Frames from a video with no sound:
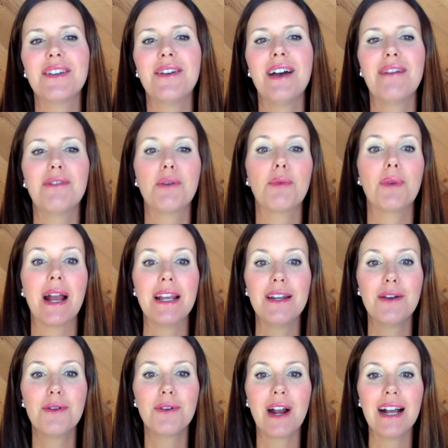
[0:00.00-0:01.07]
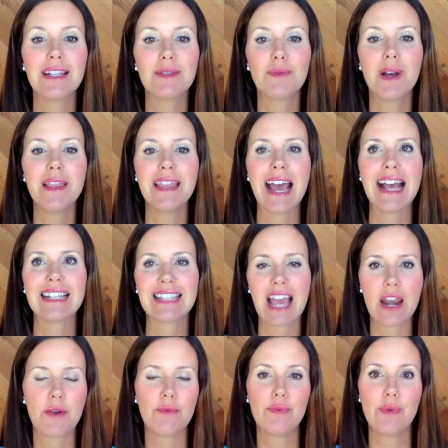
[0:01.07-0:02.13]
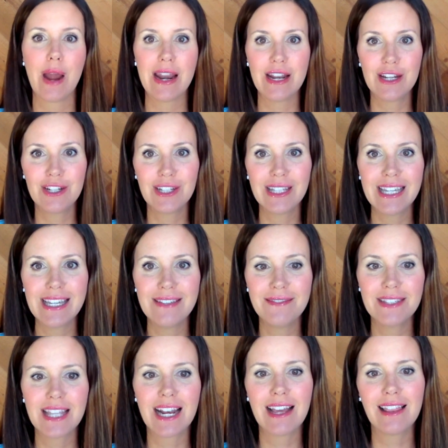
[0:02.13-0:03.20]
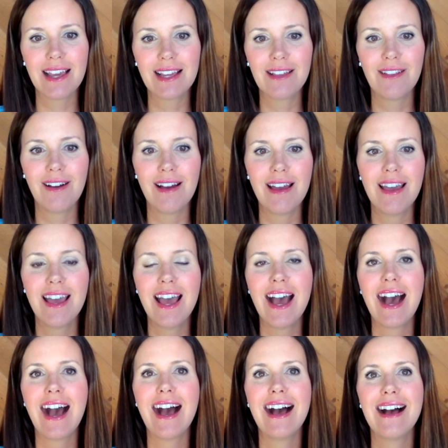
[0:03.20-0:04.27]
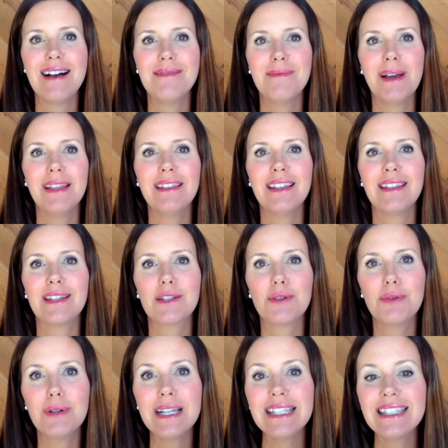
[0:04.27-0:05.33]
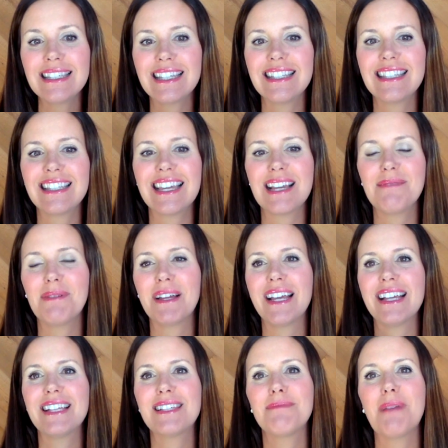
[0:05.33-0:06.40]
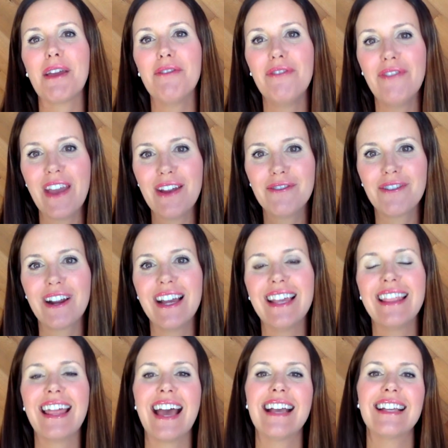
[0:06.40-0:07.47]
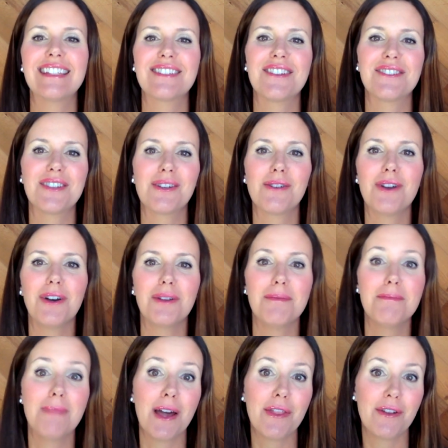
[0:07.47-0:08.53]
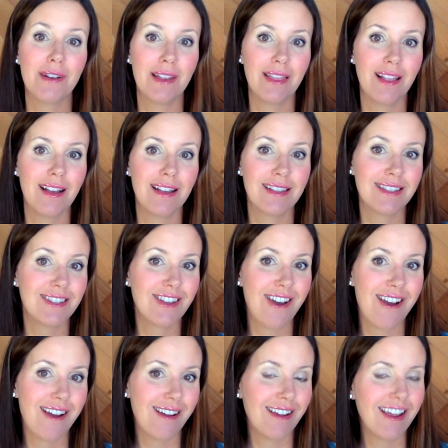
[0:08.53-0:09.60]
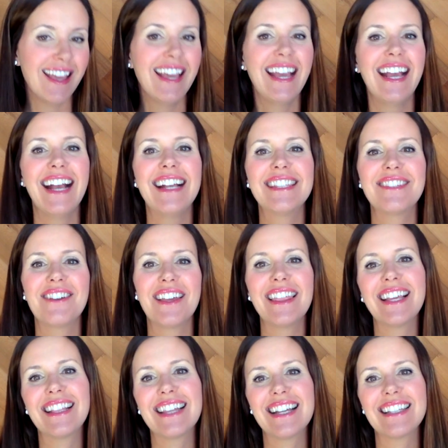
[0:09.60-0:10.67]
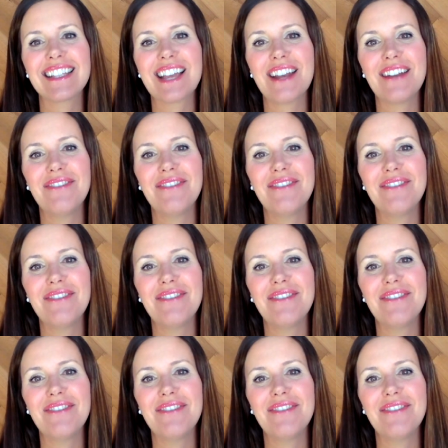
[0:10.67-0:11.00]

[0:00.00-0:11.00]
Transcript: have a rhino grass one that has kind of reddish leaves that I like a lot. And then the twisted snake plant is my favorite. That is also called mother-in-law's tongue. And so I think that's kind of